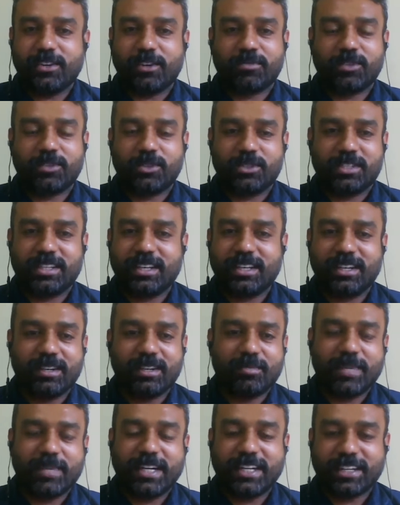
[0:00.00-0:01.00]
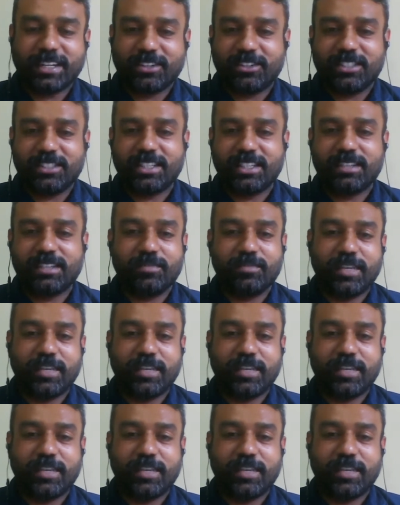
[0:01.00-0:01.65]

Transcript: Of course, my technology,